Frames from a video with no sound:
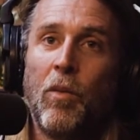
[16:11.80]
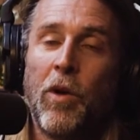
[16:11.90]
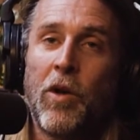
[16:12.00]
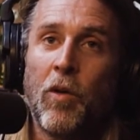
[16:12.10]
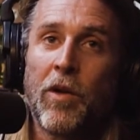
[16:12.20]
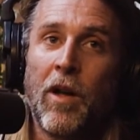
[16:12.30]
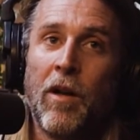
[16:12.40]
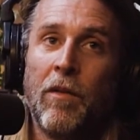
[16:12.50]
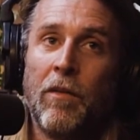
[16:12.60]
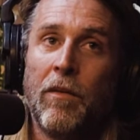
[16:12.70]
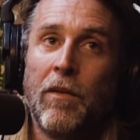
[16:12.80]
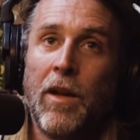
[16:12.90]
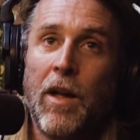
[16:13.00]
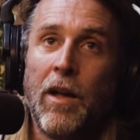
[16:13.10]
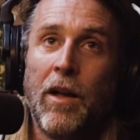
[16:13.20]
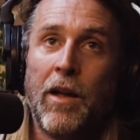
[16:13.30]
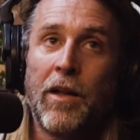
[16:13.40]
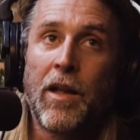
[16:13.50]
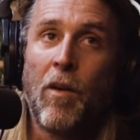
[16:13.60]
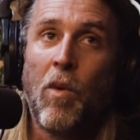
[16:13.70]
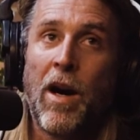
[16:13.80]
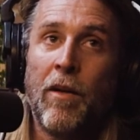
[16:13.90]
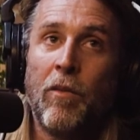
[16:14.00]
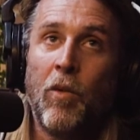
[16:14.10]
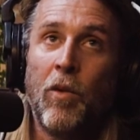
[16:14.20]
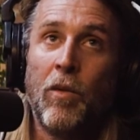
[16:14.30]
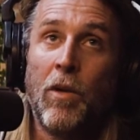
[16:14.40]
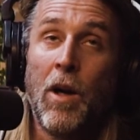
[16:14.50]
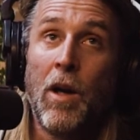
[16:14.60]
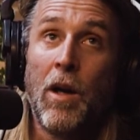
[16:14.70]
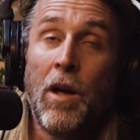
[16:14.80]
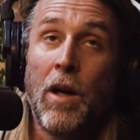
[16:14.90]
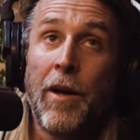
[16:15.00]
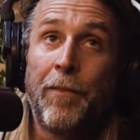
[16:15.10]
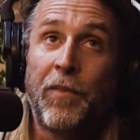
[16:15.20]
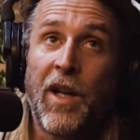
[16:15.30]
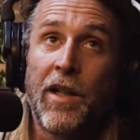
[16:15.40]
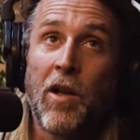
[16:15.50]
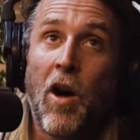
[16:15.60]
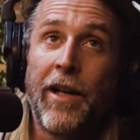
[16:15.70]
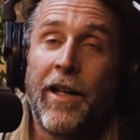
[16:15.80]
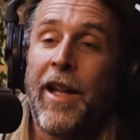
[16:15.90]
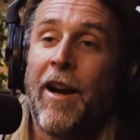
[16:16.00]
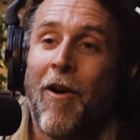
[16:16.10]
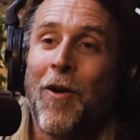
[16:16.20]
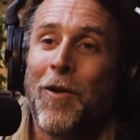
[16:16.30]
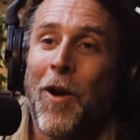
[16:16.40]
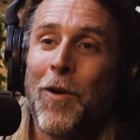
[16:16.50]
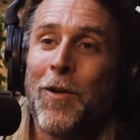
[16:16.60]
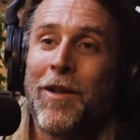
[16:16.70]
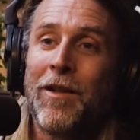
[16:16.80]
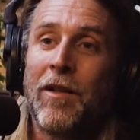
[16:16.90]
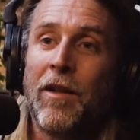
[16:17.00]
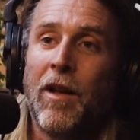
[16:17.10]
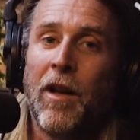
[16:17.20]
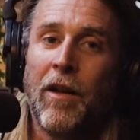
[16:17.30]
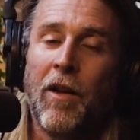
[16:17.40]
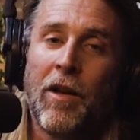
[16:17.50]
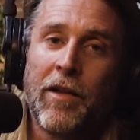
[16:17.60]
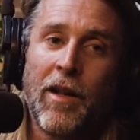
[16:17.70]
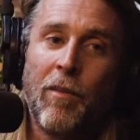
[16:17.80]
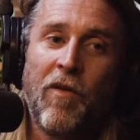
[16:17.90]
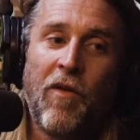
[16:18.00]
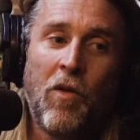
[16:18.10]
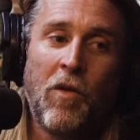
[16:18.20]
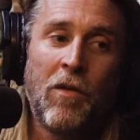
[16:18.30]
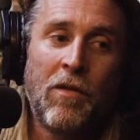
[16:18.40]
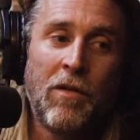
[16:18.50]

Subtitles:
Which also in some way is lightening their own load. Like I said before,